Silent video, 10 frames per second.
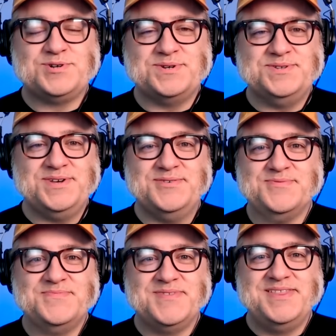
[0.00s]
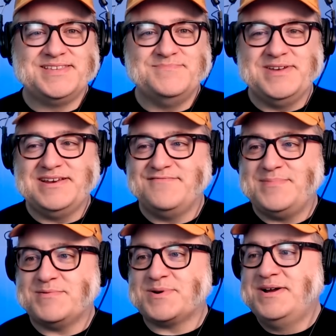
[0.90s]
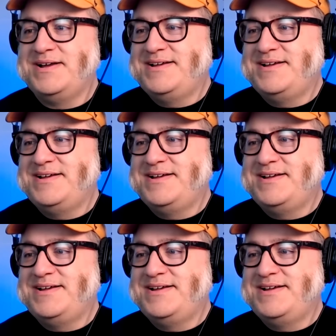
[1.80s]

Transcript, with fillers: person yeah. is you, that's a big enough bummer.